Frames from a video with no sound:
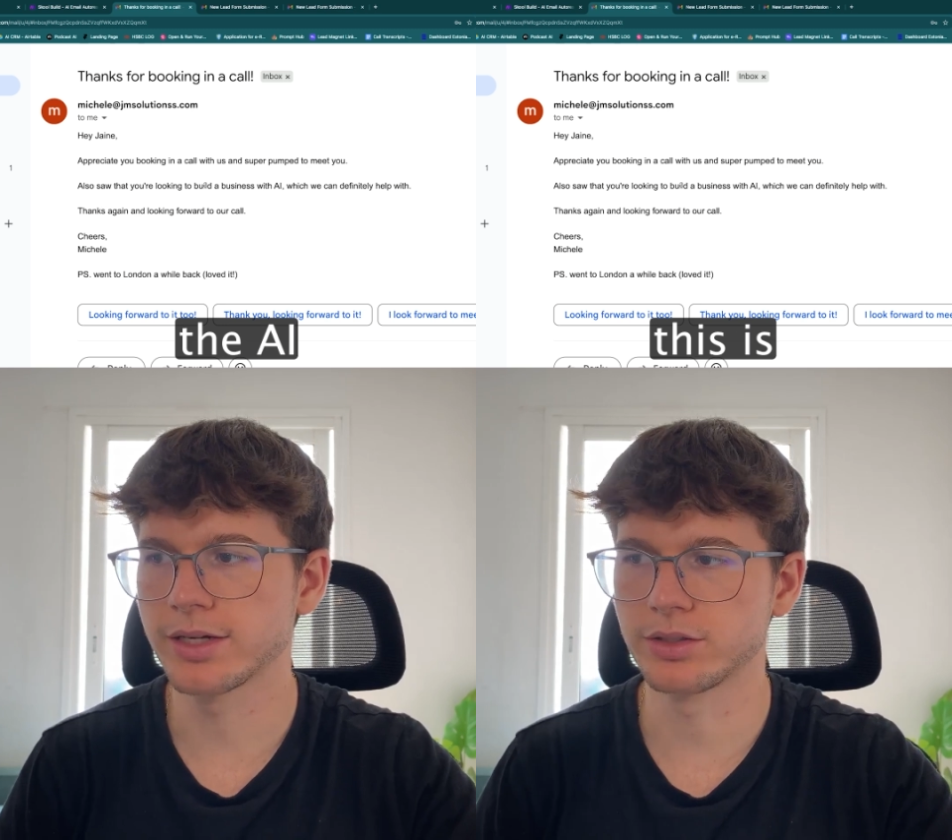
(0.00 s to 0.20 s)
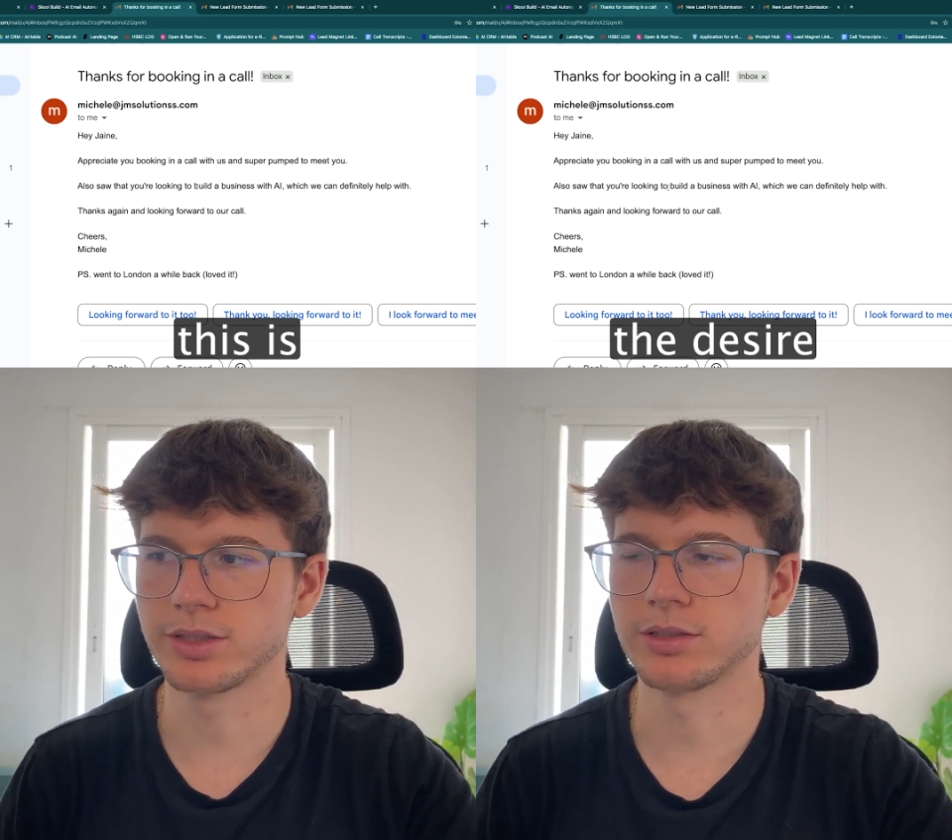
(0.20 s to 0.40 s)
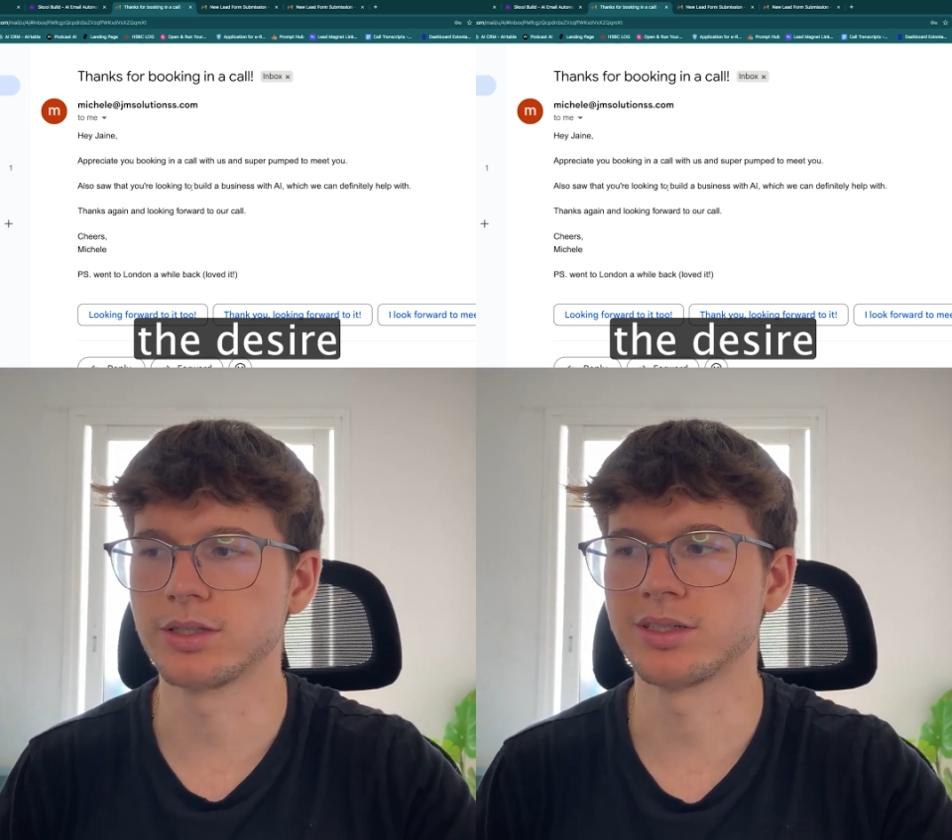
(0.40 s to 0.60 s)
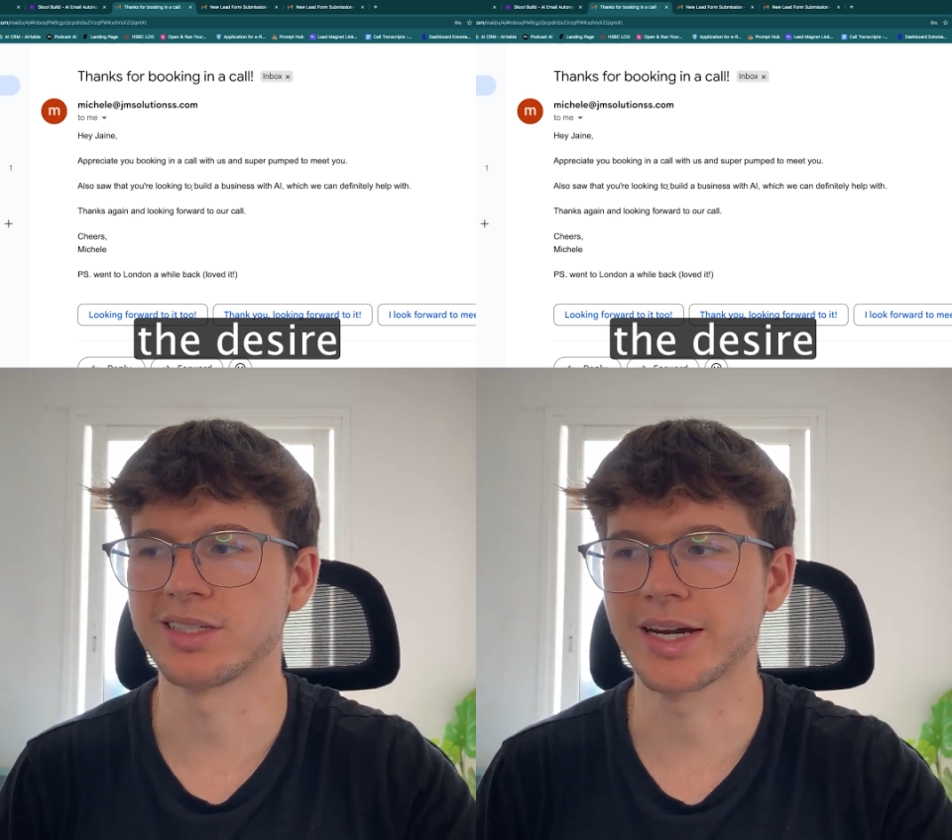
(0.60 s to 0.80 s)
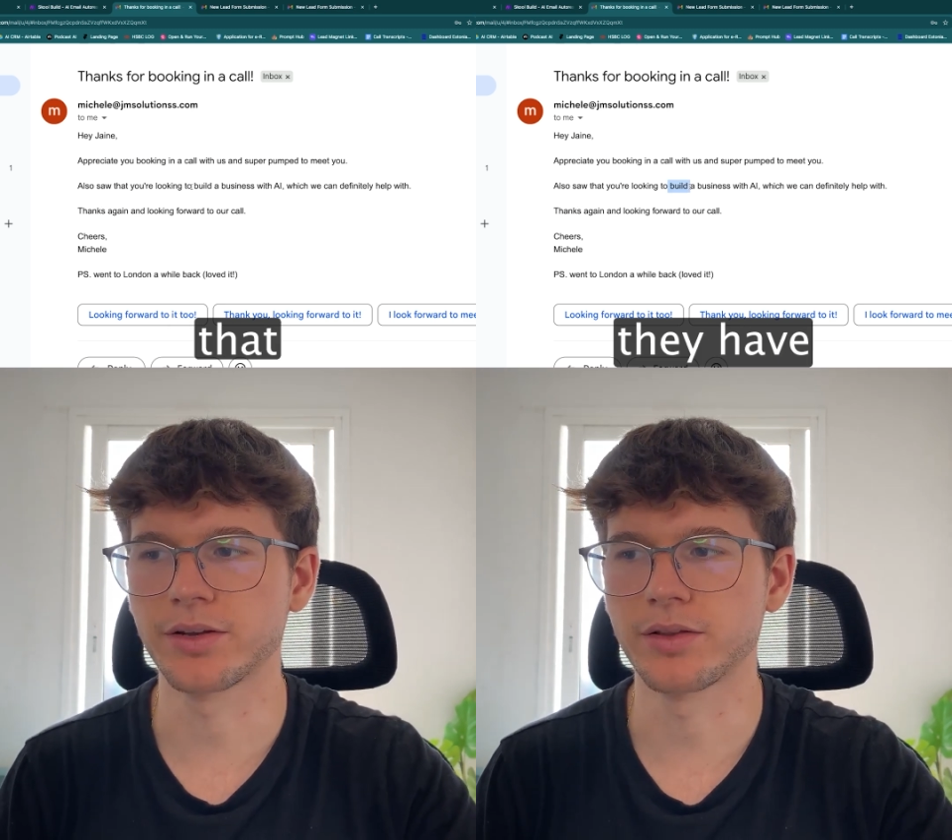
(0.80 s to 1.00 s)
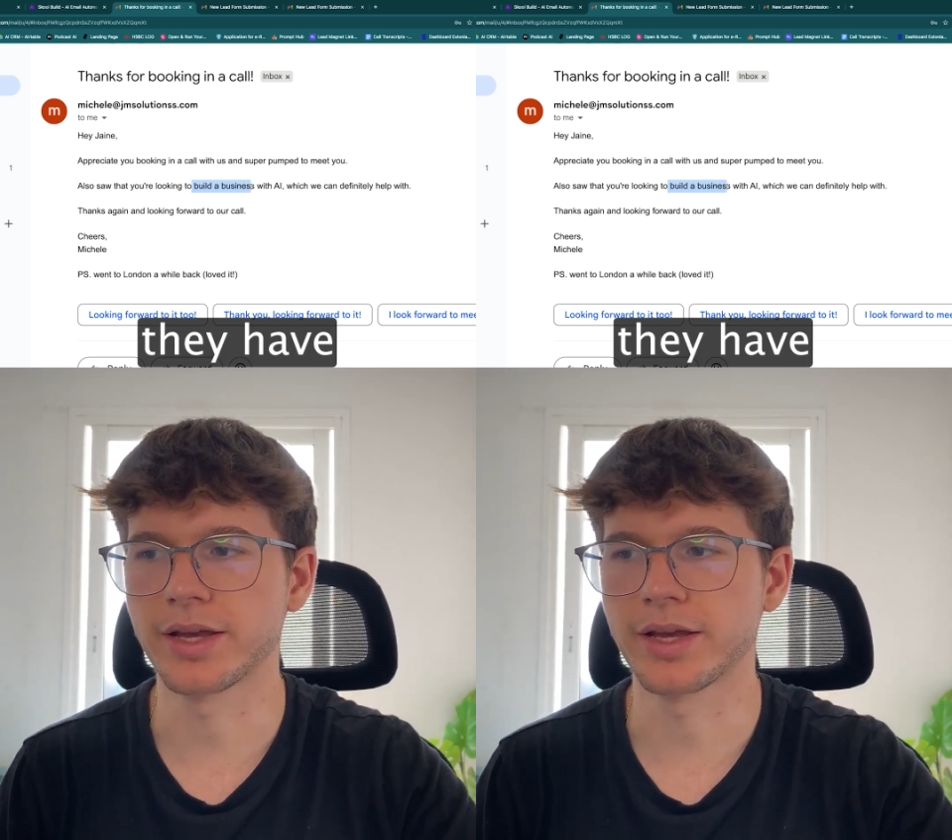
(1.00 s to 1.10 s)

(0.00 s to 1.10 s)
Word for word: So this is the desire that they